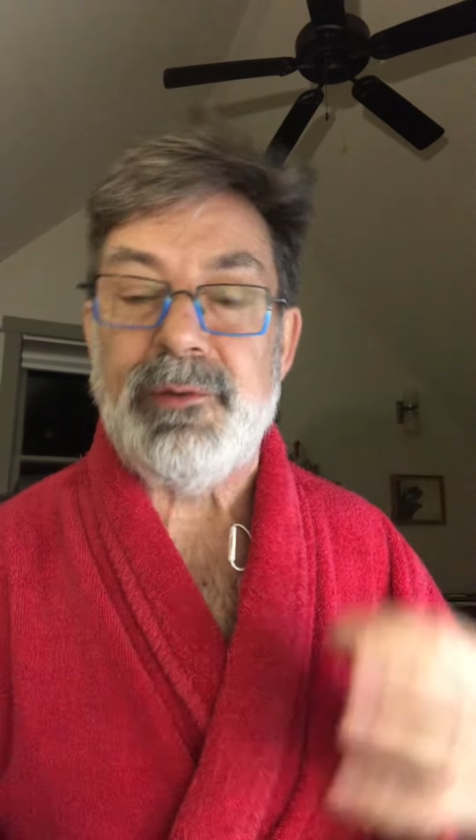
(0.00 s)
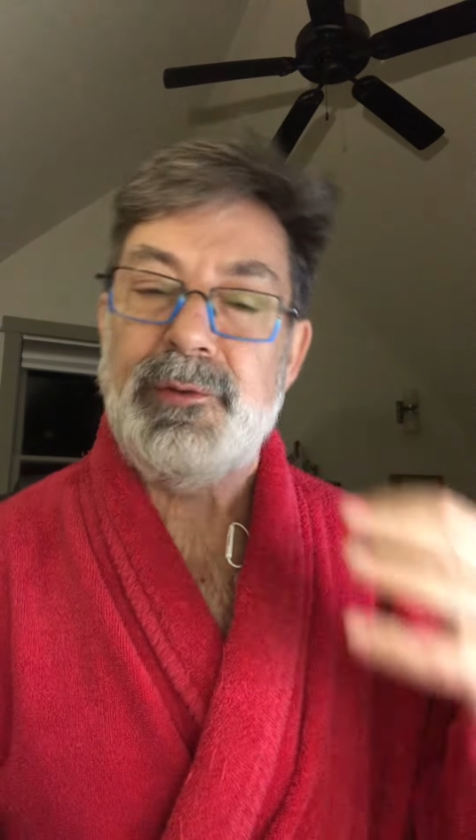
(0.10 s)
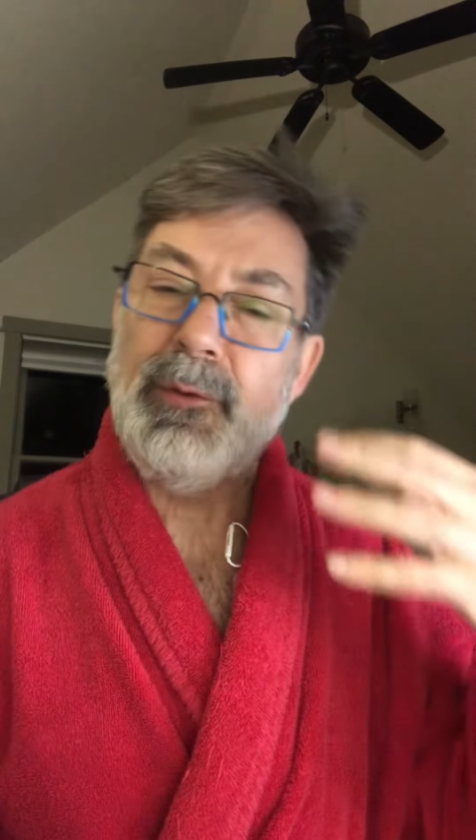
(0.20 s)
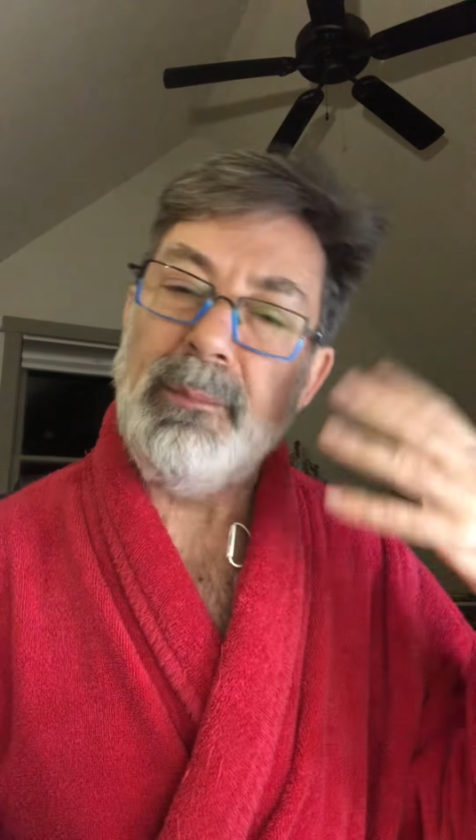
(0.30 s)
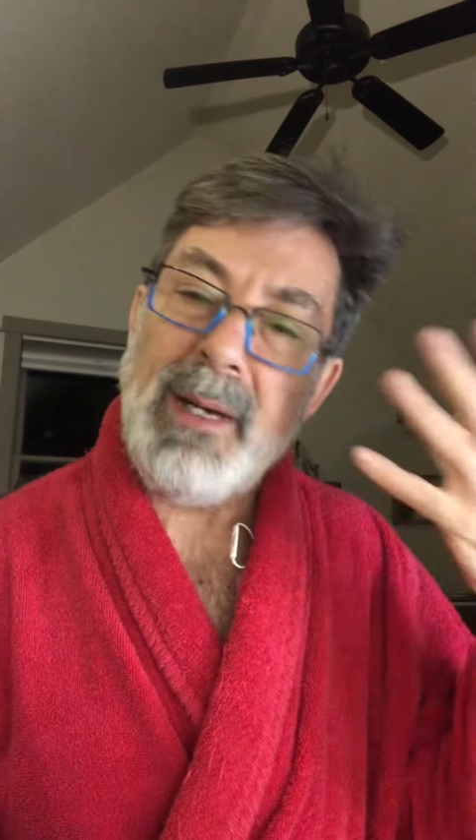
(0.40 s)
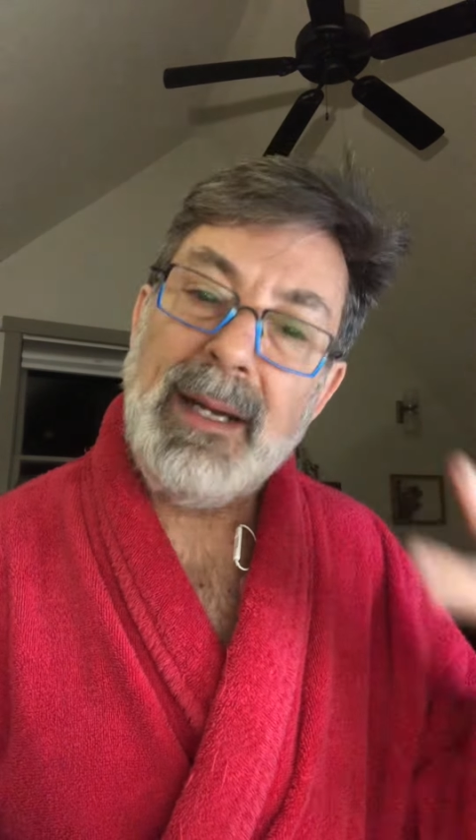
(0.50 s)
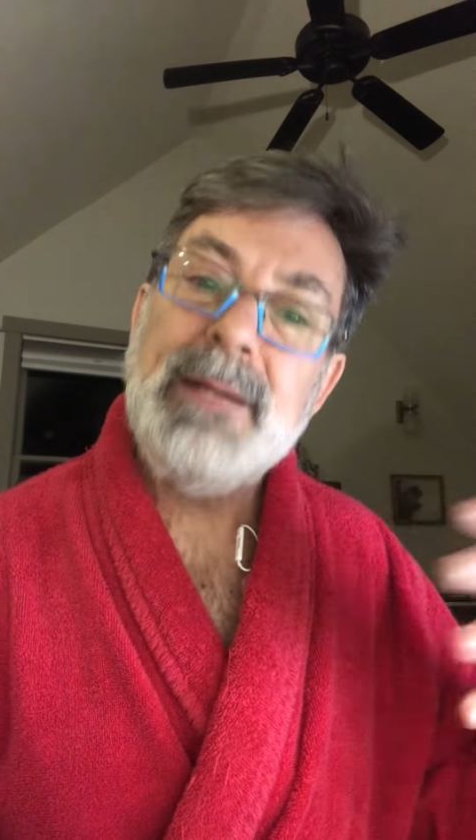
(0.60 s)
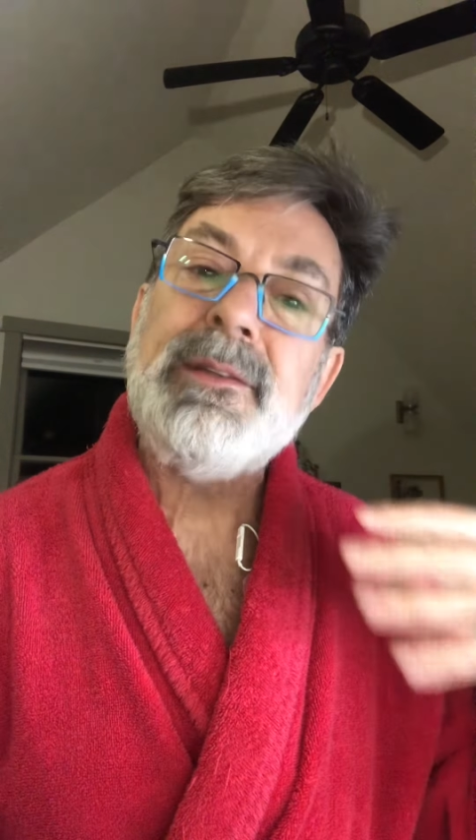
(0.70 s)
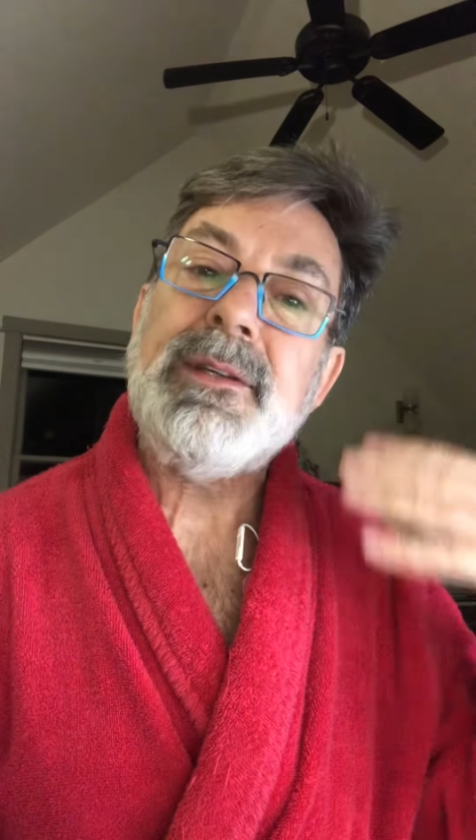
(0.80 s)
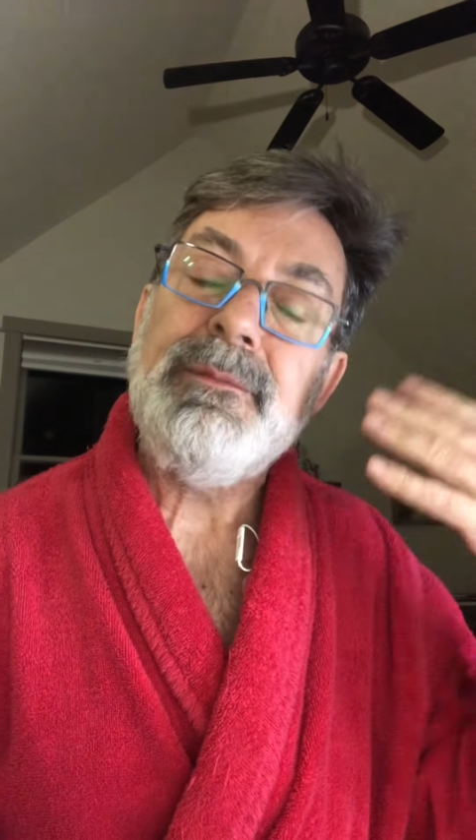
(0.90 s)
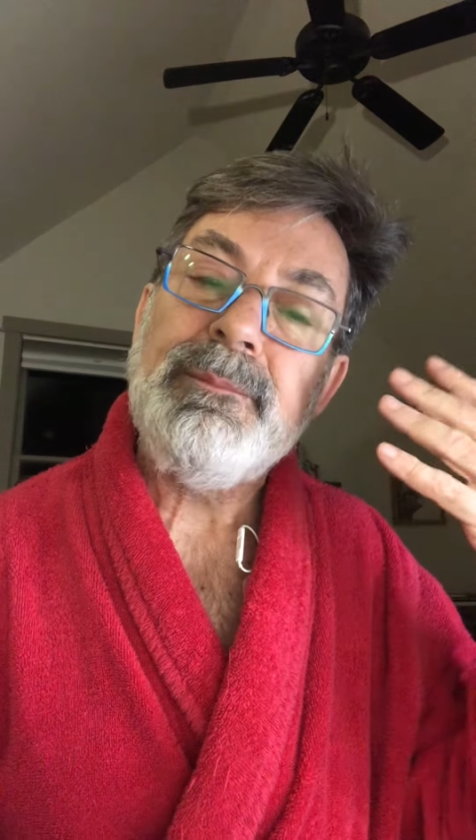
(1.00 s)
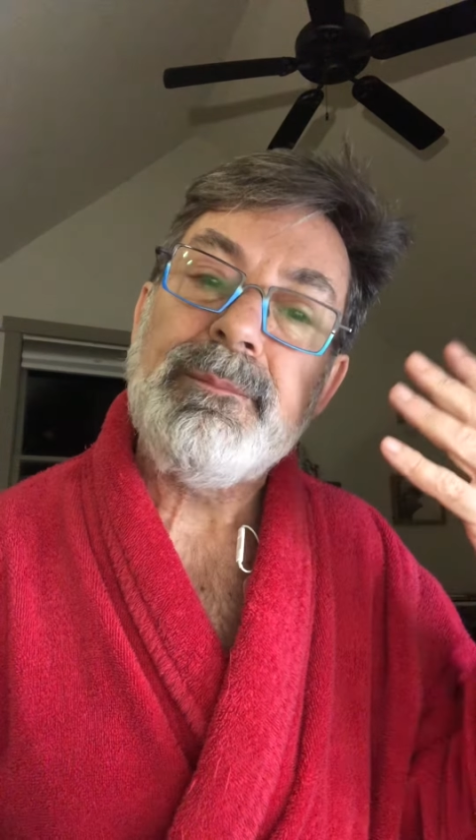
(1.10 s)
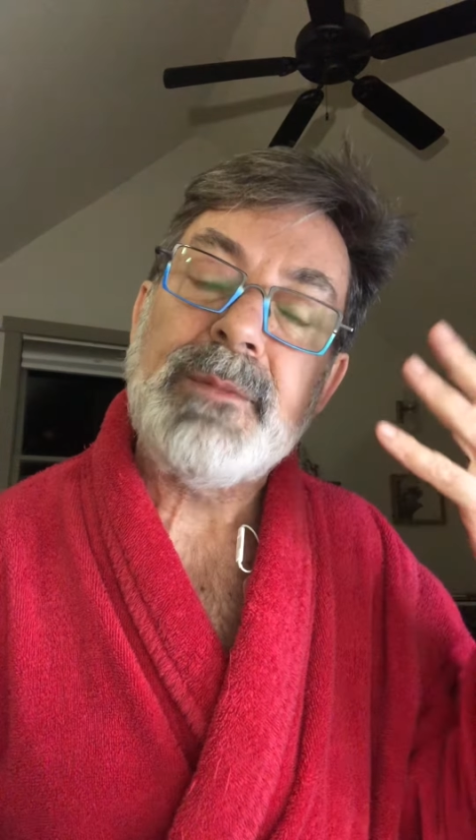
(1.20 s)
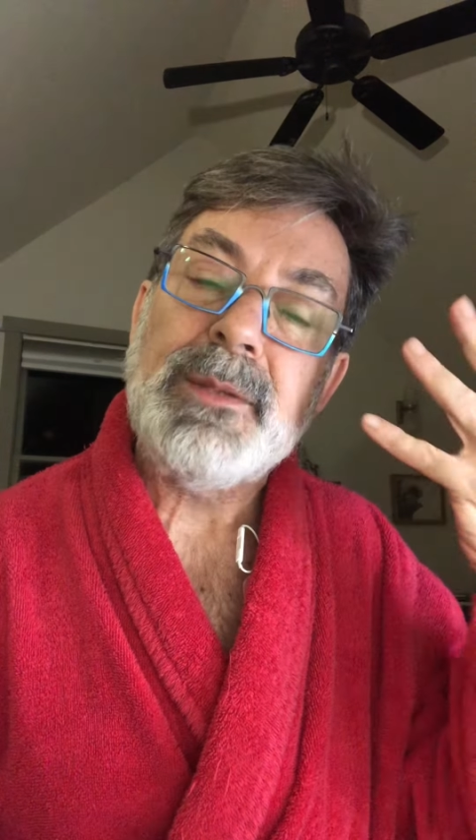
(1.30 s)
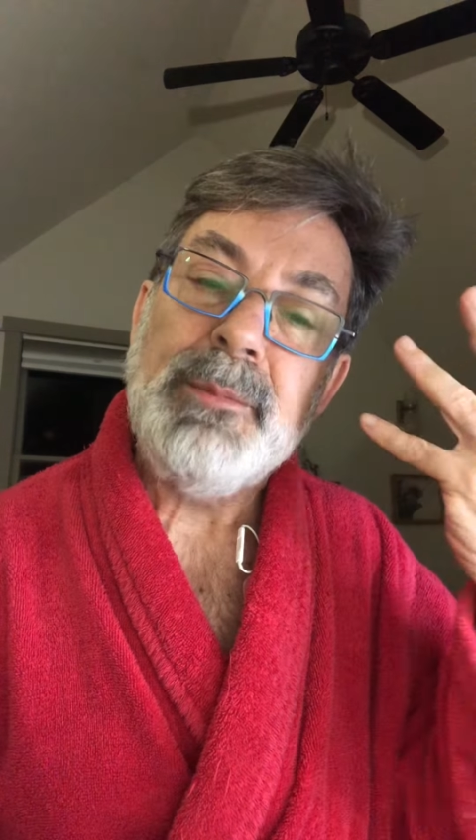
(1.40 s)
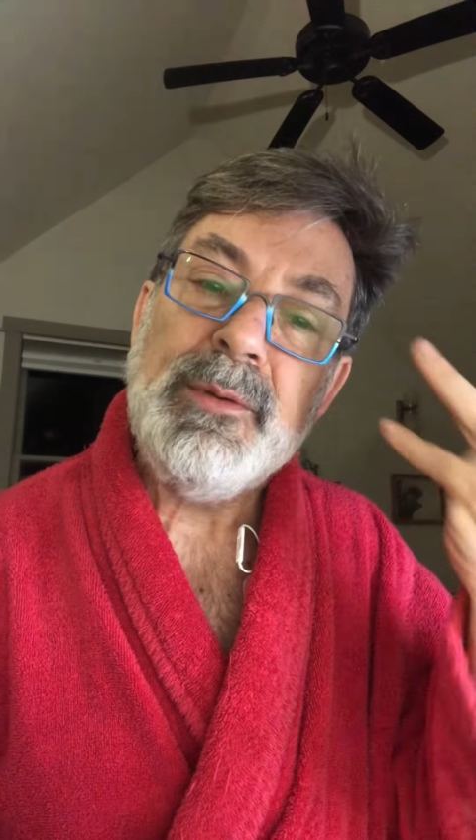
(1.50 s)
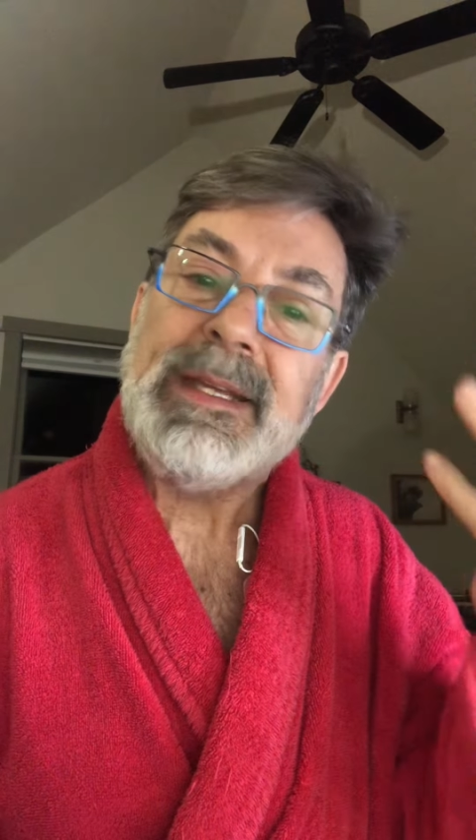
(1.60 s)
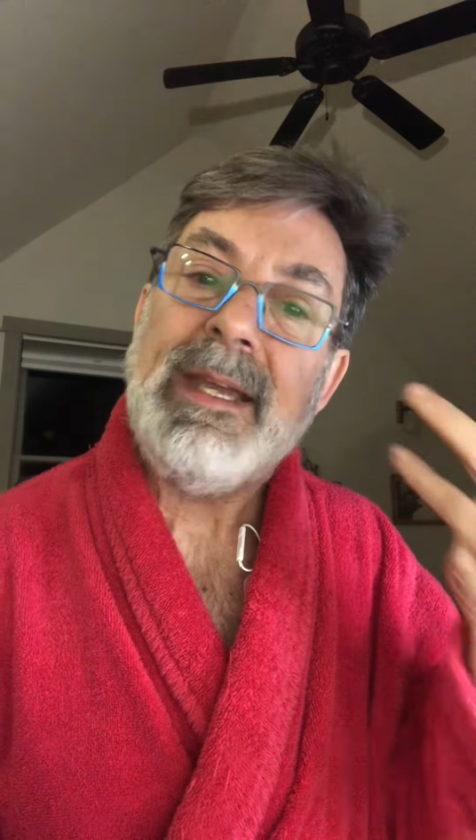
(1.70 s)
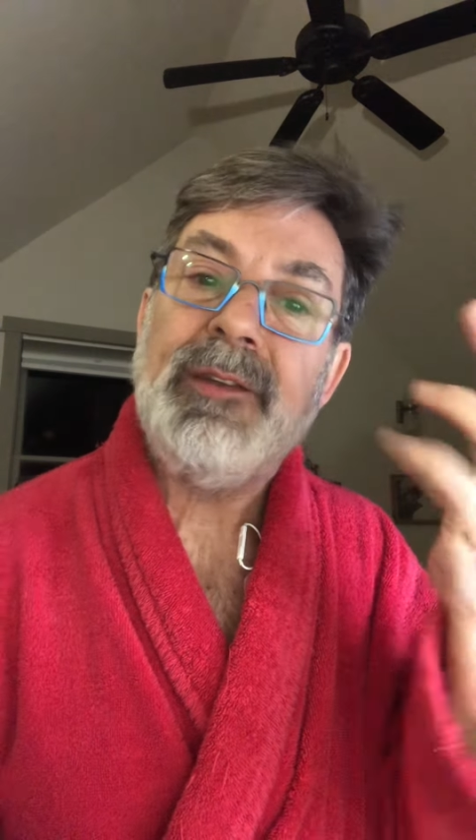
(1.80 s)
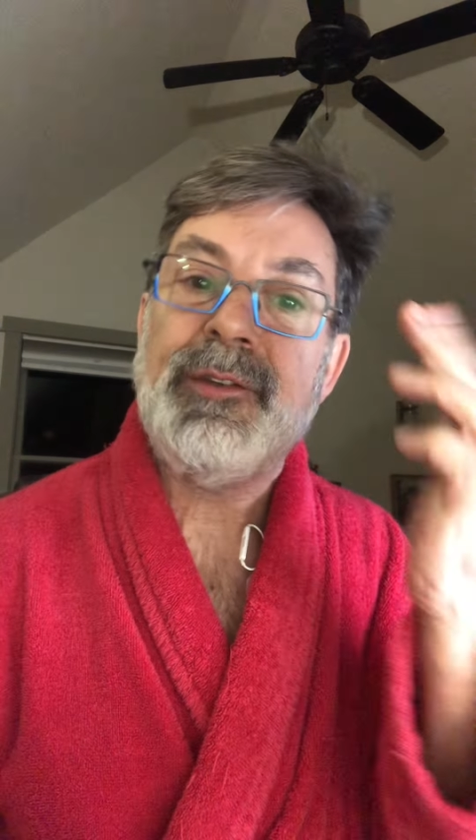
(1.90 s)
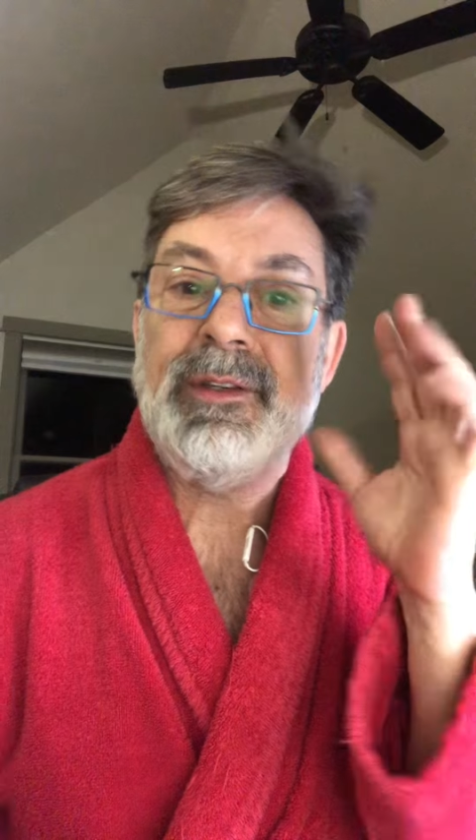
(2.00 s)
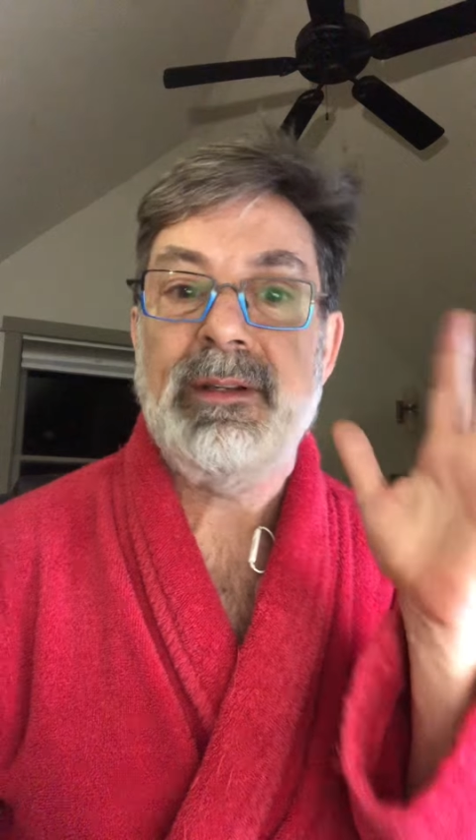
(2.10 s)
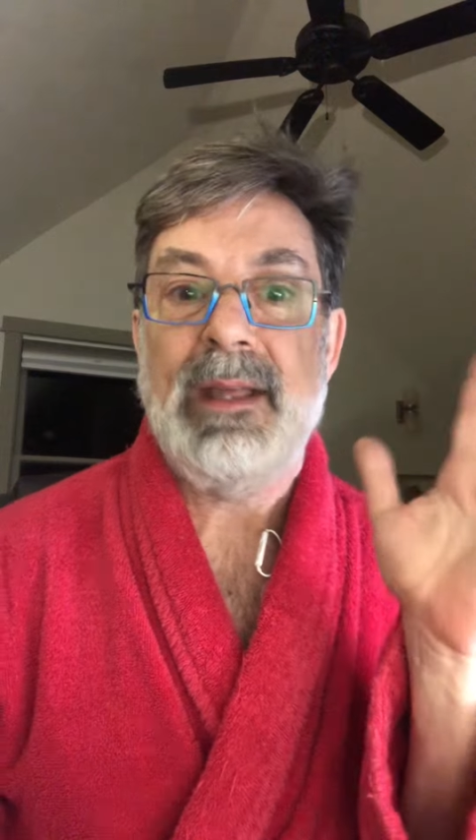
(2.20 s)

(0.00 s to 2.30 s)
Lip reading: So mind, communication,